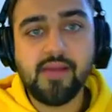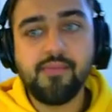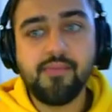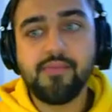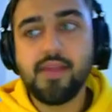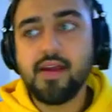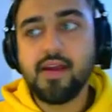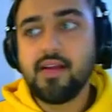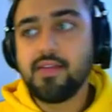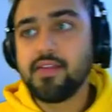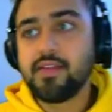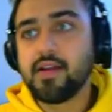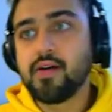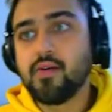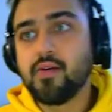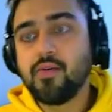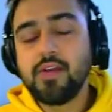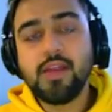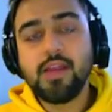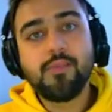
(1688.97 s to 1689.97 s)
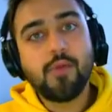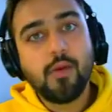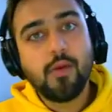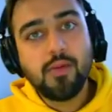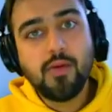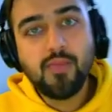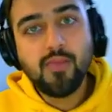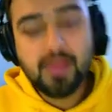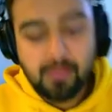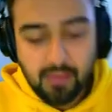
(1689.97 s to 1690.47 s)
the only problem with
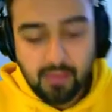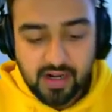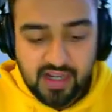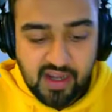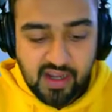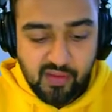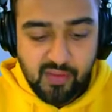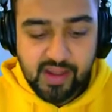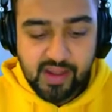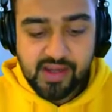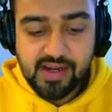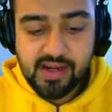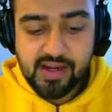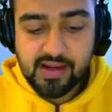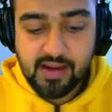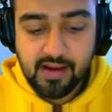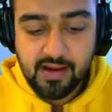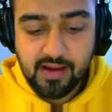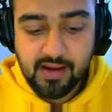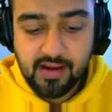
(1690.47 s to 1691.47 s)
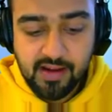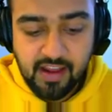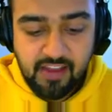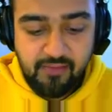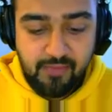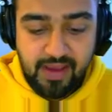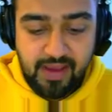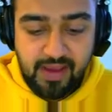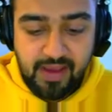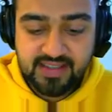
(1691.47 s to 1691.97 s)
multivariate naive Bayes
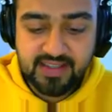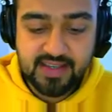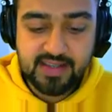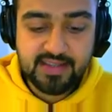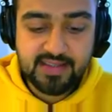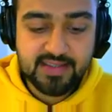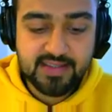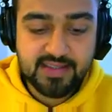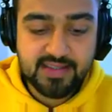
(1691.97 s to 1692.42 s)
is that